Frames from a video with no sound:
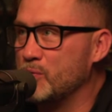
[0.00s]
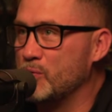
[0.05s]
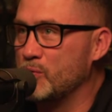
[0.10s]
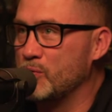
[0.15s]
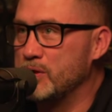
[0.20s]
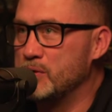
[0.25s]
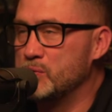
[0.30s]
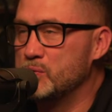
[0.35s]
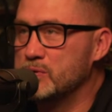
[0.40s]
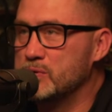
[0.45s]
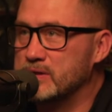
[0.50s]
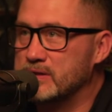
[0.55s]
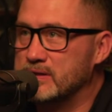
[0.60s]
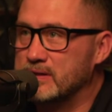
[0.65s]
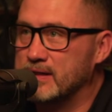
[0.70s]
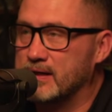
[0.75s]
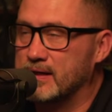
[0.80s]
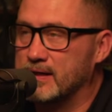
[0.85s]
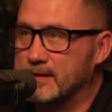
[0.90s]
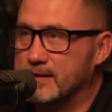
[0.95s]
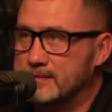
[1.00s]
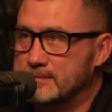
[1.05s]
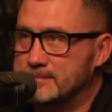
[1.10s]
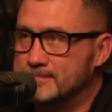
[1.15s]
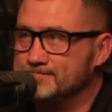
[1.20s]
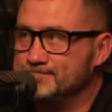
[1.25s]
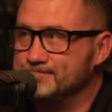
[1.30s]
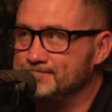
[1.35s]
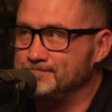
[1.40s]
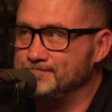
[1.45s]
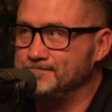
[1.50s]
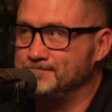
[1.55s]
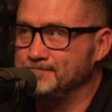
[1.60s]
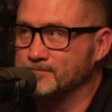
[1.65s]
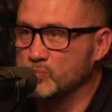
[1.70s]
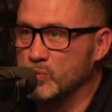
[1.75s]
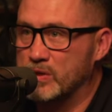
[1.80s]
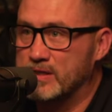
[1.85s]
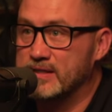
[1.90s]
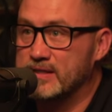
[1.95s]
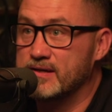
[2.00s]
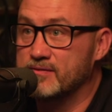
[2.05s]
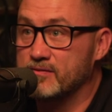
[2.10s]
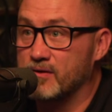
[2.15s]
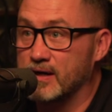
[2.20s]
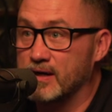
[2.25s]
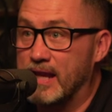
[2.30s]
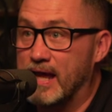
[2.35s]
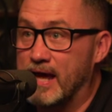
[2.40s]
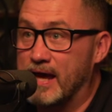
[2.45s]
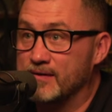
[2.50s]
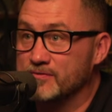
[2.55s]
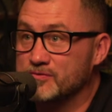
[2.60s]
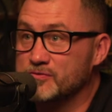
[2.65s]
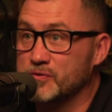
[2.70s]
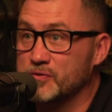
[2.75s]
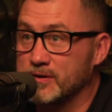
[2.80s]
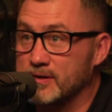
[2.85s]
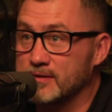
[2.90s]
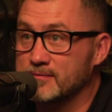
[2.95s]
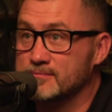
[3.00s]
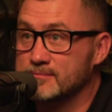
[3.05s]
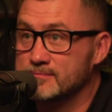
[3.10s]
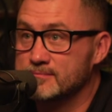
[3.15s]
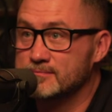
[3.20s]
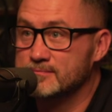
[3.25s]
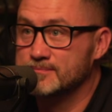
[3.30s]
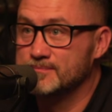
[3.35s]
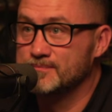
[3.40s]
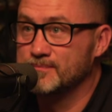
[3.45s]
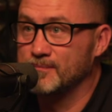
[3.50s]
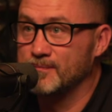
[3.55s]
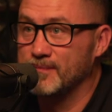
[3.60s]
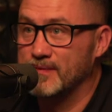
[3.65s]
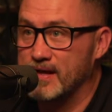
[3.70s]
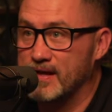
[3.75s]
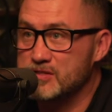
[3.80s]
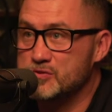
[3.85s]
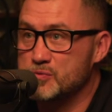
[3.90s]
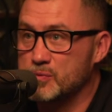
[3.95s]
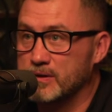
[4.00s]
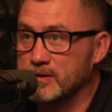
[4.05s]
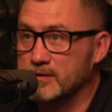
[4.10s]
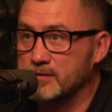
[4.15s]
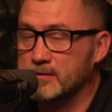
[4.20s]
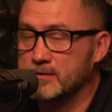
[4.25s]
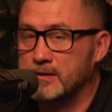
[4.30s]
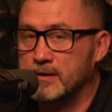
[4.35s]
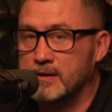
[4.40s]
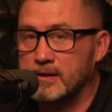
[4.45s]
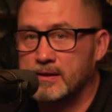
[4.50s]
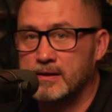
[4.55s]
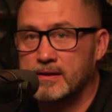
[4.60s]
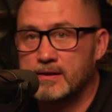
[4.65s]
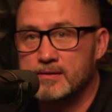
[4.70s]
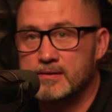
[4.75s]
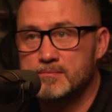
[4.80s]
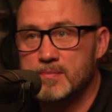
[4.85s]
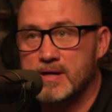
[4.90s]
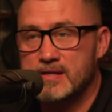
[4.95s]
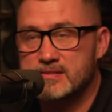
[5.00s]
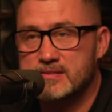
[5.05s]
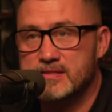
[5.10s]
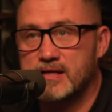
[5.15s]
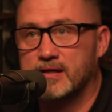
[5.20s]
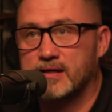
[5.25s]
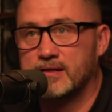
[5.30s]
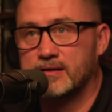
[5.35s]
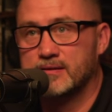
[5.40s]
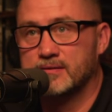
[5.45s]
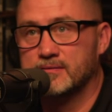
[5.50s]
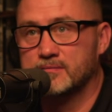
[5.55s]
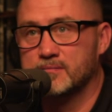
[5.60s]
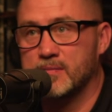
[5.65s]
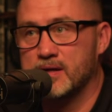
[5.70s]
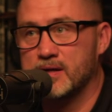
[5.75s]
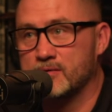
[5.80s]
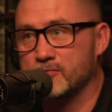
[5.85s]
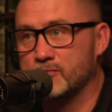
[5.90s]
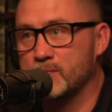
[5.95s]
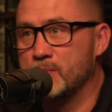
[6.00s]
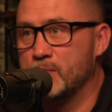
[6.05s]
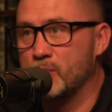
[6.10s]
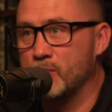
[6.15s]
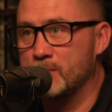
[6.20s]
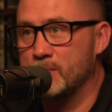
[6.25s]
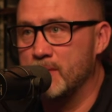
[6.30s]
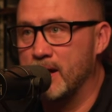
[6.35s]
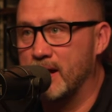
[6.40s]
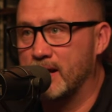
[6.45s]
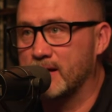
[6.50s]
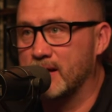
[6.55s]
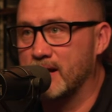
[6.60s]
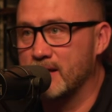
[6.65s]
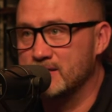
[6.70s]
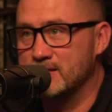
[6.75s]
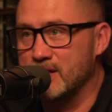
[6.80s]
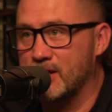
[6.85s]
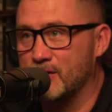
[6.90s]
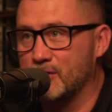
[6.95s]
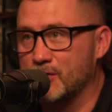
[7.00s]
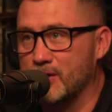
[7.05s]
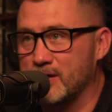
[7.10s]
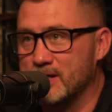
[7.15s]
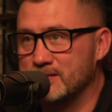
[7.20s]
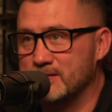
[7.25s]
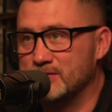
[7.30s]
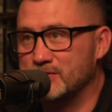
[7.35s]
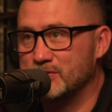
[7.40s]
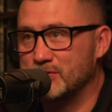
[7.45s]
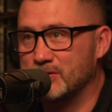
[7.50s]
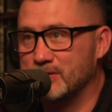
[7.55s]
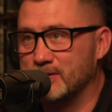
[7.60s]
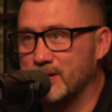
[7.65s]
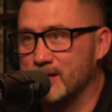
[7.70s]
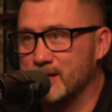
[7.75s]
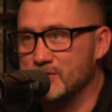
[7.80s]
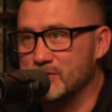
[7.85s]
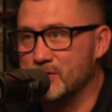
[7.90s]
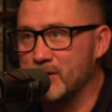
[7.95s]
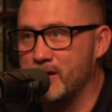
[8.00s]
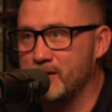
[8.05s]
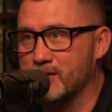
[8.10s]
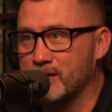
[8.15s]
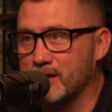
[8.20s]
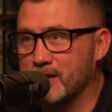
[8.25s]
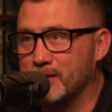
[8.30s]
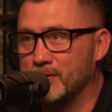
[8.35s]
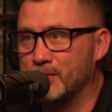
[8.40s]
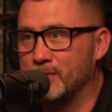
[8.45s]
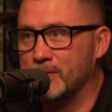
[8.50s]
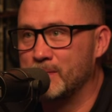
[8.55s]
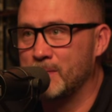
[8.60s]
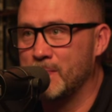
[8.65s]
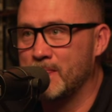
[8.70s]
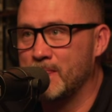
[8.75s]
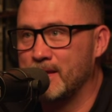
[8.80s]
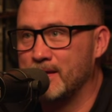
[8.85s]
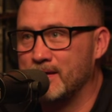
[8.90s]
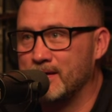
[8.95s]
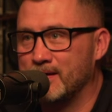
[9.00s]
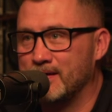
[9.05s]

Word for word: We would, um, we'd give our lives for them. Of course, that's real. Mm-hmm. My son, my remember when Malachi talked crazy to you not too long ago? Oh yeah.